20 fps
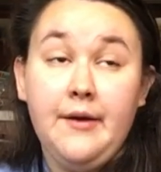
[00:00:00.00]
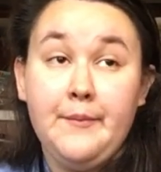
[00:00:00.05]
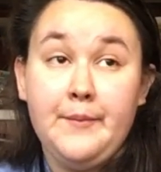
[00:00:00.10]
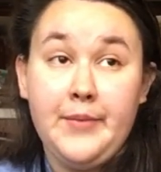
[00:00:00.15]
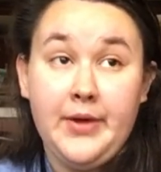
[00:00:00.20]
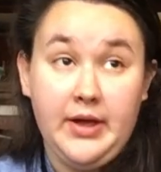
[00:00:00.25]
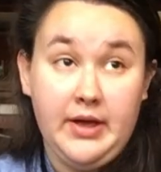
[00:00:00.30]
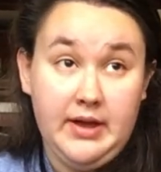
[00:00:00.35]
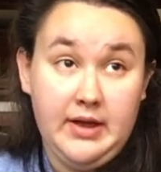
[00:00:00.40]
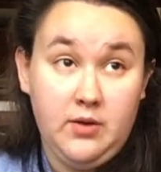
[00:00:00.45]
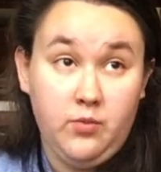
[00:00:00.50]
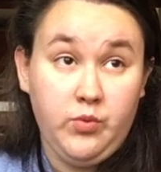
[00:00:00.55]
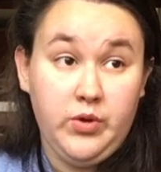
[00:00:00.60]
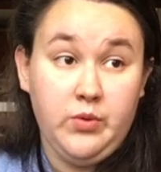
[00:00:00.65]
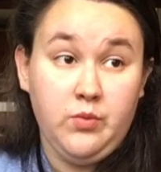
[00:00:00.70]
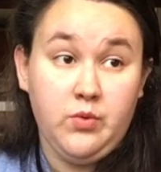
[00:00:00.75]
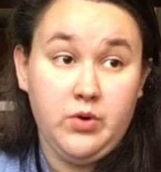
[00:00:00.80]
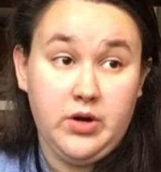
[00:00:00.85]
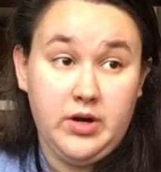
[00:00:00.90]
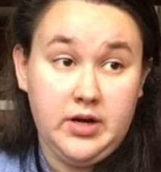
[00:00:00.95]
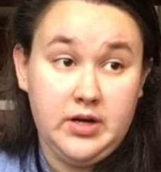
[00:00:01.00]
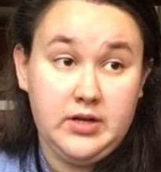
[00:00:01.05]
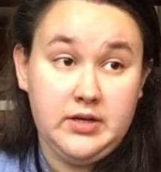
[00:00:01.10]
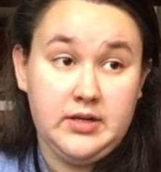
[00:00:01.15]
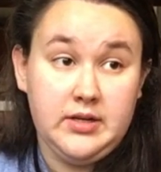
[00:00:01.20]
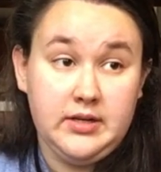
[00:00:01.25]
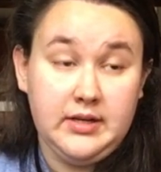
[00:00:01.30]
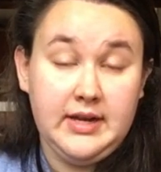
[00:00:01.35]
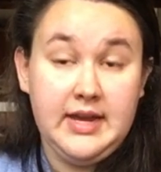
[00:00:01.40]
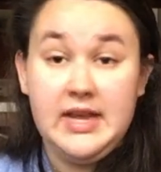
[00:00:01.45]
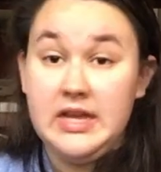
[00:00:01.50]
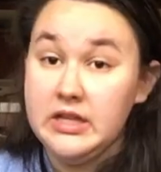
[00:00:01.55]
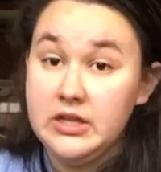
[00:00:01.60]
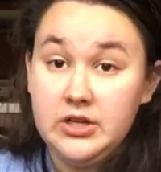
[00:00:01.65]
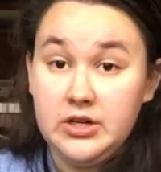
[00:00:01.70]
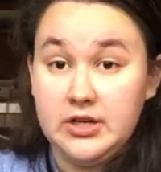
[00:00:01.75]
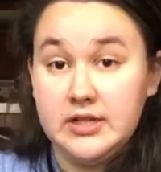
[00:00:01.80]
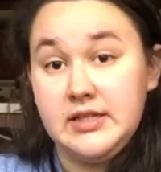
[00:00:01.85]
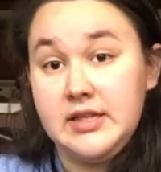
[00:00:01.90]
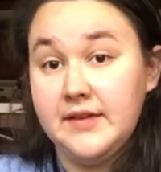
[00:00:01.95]
but we weren't killing
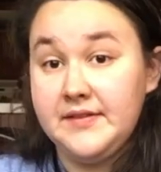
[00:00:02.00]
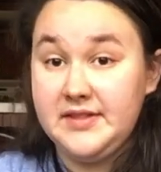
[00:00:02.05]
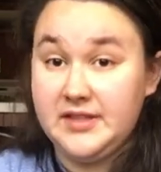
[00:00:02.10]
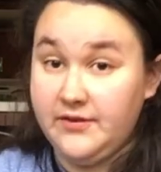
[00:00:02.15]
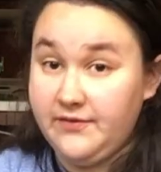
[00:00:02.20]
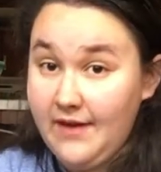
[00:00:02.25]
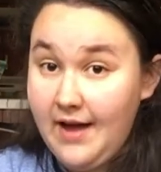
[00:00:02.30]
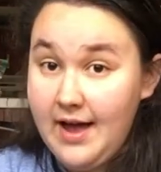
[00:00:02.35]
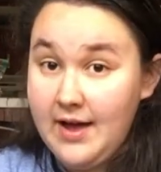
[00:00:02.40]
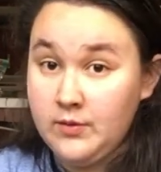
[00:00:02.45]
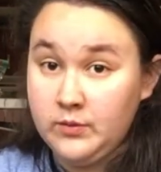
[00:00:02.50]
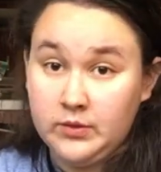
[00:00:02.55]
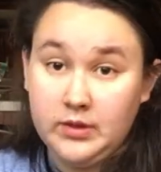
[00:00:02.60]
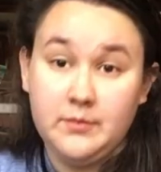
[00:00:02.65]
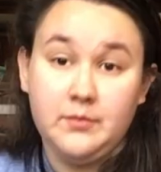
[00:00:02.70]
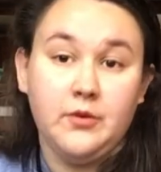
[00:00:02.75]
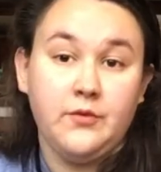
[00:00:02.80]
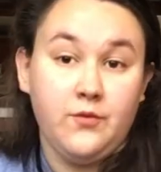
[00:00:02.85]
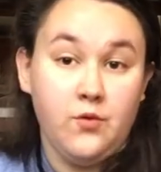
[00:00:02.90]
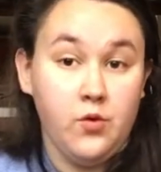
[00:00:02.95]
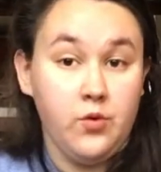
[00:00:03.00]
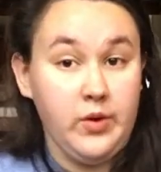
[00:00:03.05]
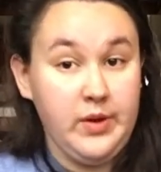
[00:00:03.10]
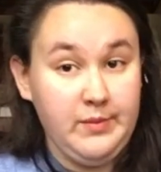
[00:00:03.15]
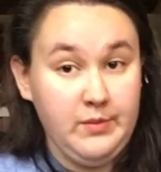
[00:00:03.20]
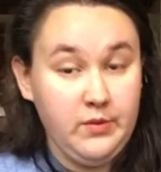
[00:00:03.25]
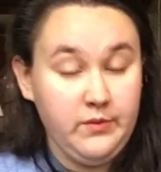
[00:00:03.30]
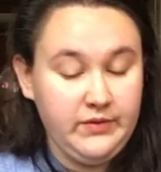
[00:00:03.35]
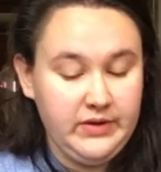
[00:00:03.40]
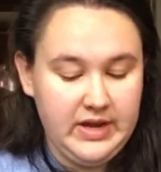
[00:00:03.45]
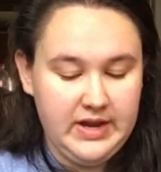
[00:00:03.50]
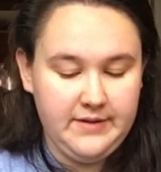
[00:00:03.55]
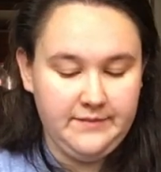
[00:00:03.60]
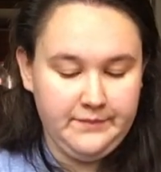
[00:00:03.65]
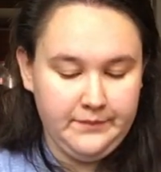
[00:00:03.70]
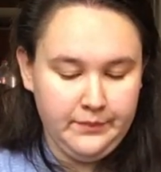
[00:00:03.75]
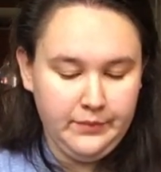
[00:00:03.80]
ourselves to find one before we moved in.